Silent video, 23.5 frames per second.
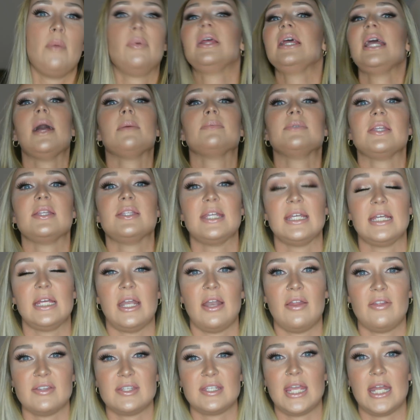Really helps it sink
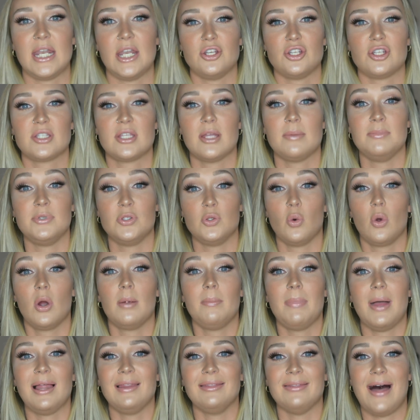into the skin and just
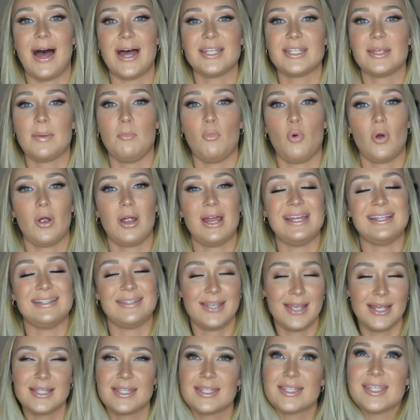absorb a lot more
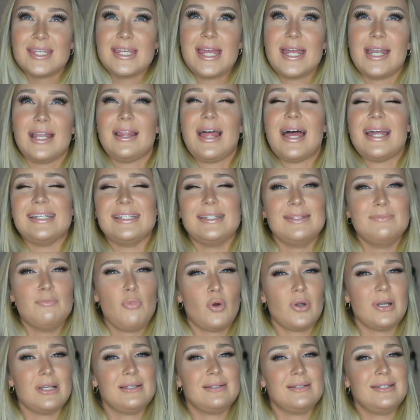intensely and a lot
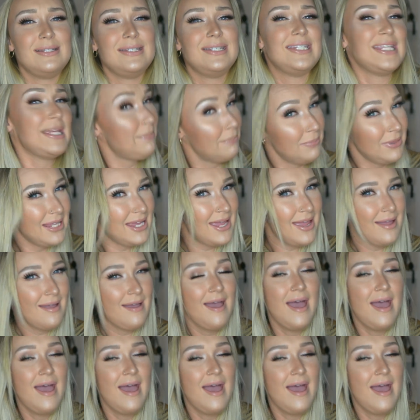more deeply